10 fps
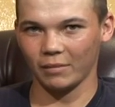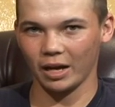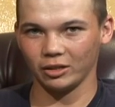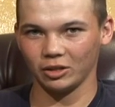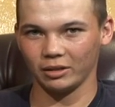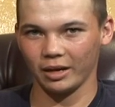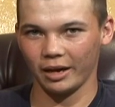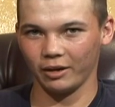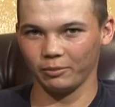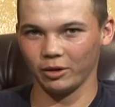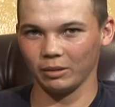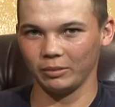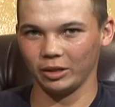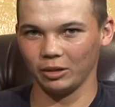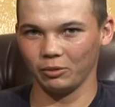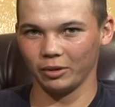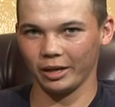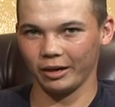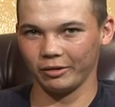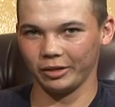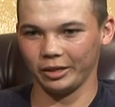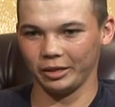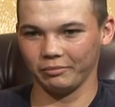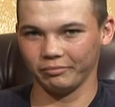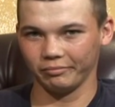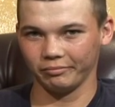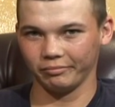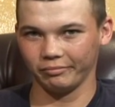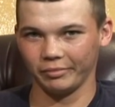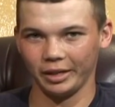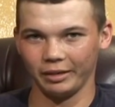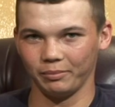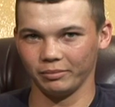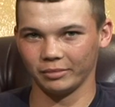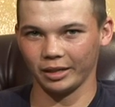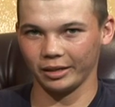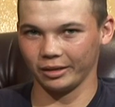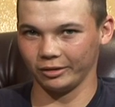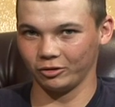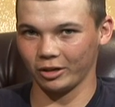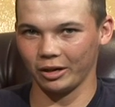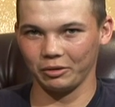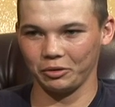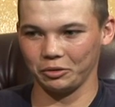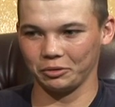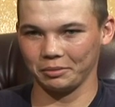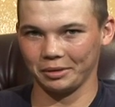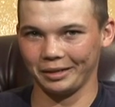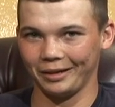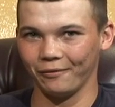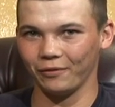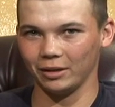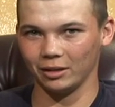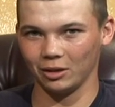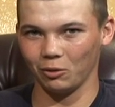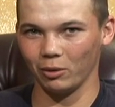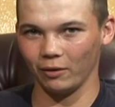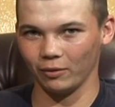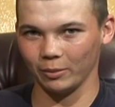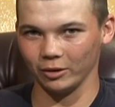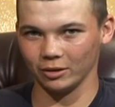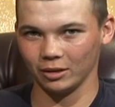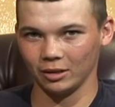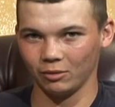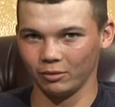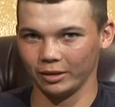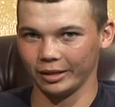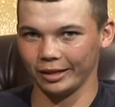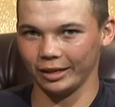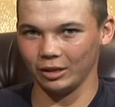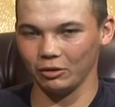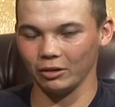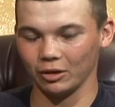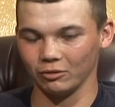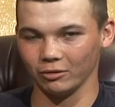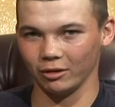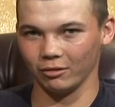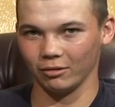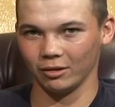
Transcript: I just had a problem dealing with how could he take a child who's an infant away from us when they didn't do nothing wrong.